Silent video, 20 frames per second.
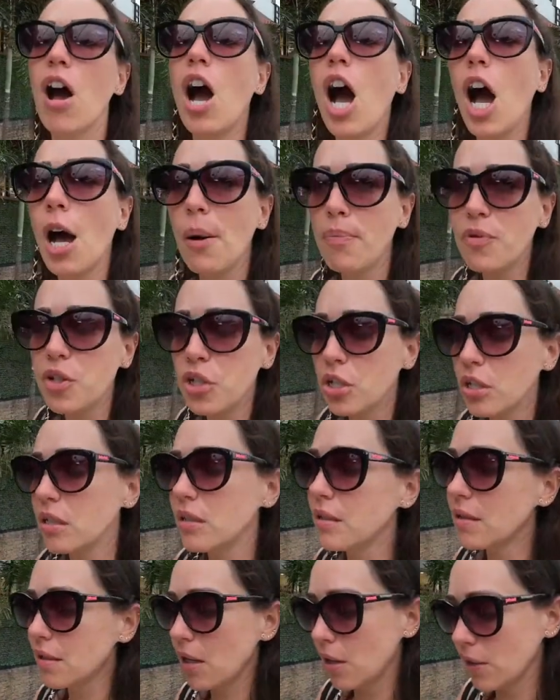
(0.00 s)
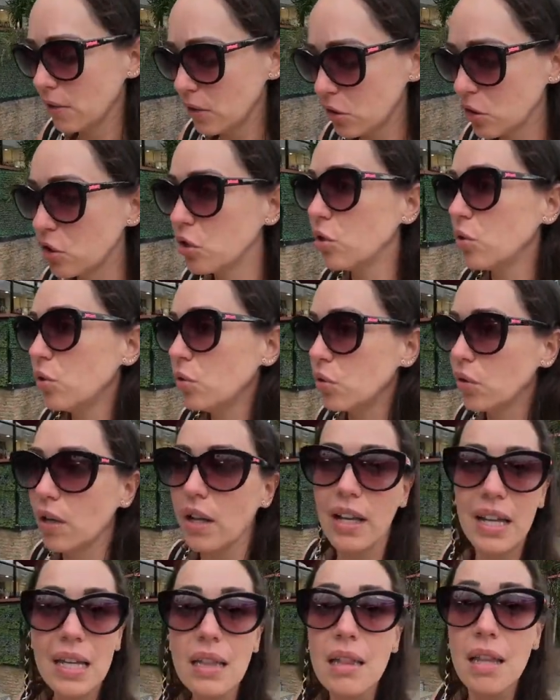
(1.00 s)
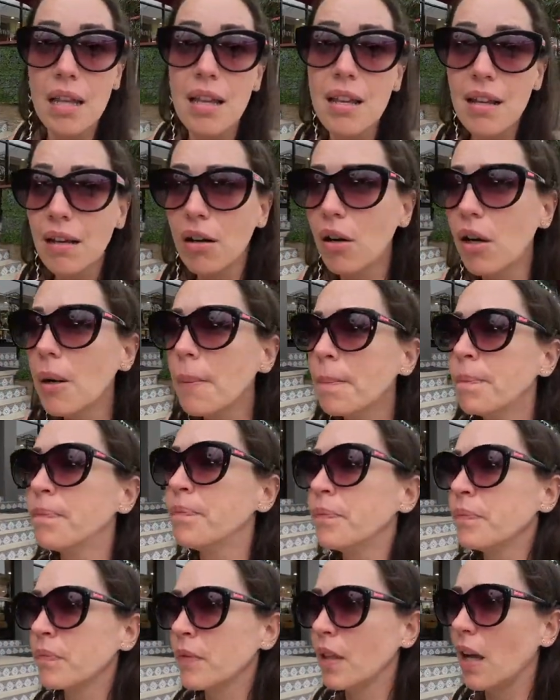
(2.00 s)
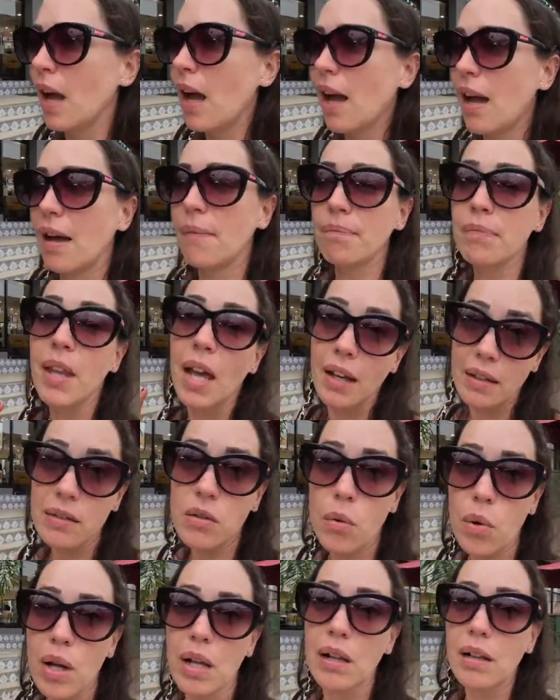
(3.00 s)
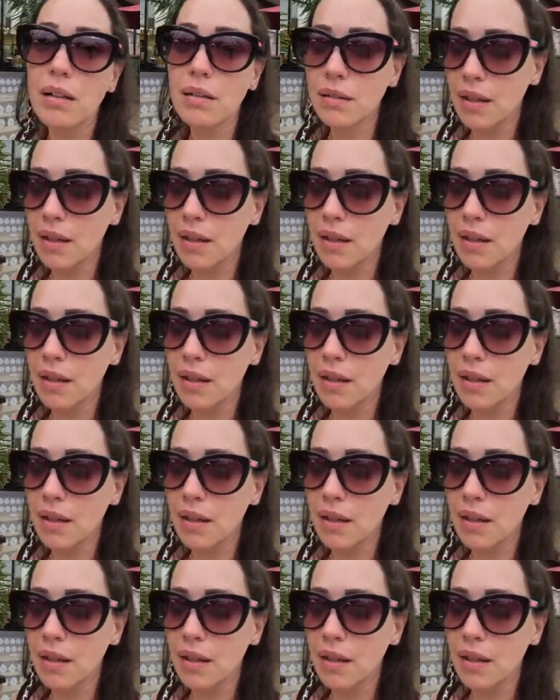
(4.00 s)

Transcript: options to eat here, as well